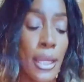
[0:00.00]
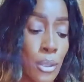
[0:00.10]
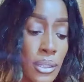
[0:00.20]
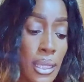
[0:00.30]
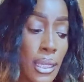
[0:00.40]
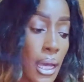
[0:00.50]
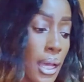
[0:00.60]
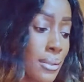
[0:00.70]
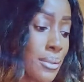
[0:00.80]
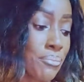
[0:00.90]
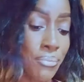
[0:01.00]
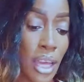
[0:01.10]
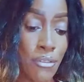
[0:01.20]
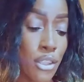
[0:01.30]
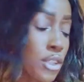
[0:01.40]
I don't think,
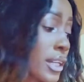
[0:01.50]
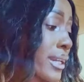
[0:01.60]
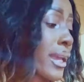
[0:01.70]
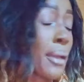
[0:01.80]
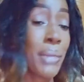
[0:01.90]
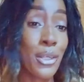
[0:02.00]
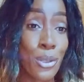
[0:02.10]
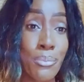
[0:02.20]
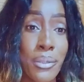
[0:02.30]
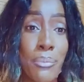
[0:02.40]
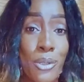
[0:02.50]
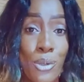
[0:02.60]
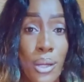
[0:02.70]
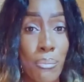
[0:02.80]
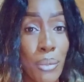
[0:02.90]
unfortunately, I may not be able to
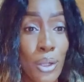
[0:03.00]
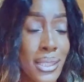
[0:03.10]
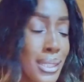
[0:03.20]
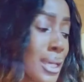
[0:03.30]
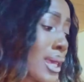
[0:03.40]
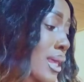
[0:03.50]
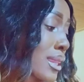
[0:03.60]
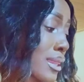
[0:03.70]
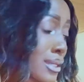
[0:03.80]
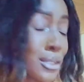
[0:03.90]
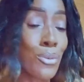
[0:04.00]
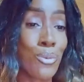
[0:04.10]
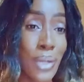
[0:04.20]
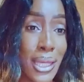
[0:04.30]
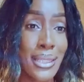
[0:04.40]
unbox these
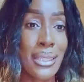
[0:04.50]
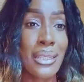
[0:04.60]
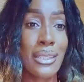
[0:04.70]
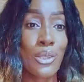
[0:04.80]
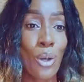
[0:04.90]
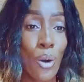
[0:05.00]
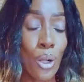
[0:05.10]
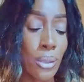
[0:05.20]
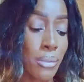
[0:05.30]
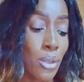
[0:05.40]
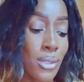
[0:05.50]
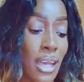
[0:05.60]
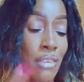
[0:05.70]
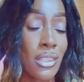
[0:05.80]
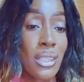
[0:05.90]
wigs in this haul because
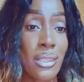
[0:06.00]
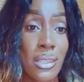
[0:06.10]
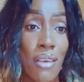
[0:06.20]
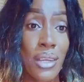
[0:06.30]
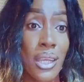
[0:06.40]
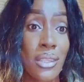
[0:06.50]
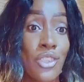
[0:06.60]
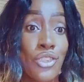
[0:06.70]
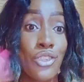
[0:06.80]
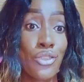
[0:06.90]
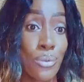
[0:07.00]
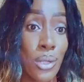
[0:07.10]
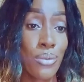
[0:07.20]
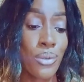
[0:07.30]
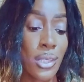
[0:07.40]
I've just discovered that this
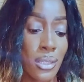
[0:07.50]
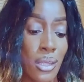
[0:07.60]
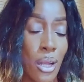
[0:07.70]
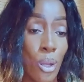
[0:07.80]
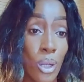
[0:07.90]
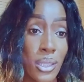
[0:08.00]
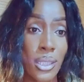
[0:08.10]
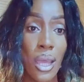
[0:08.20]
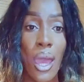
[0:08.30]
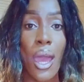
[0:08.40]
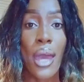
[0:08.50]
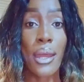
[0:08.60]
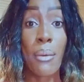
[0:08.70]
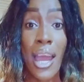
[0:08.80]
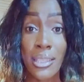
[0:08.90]
jewelry is a lot, and
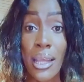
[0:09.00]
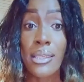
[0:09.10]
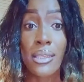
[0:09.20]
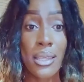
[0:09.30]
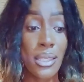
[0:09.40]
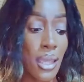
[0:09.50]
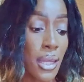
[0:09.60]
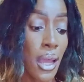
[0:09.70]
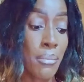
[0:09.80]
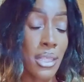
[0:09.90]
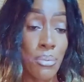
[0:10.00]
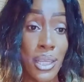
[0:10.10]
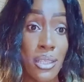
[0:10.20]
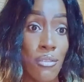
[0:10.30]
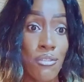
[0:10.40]
as I said, I'm
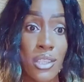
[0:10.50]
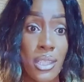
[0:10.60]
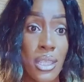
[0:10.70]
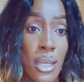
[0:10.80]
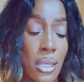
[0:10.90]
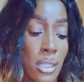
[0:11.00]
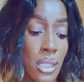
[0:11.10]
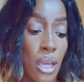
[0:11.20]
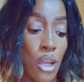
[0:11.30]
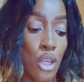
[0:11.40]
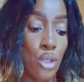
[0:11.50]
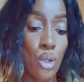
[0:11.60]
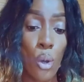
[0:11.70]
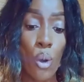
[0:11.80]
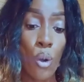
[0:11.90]
expecting visitors.
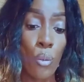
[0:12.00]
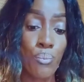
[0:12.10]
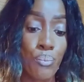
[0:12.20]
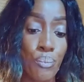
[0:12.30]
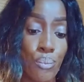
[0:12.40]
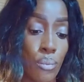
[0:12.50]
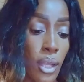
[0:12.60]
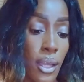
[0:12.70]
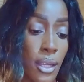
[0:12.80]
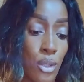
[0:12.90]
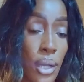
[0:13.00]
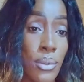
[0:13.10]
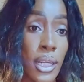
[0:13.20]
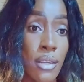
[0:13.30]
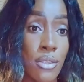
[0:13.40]
So do I
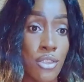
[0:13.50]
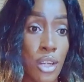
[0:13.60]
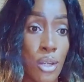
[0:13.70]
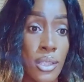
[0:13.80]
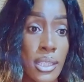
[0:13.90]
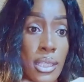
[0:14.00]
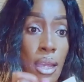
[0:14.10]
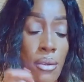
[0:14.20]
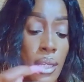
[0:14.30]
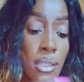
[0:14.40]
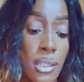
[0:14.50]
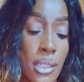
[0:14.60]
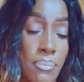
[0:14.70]
really have to try on these earrings?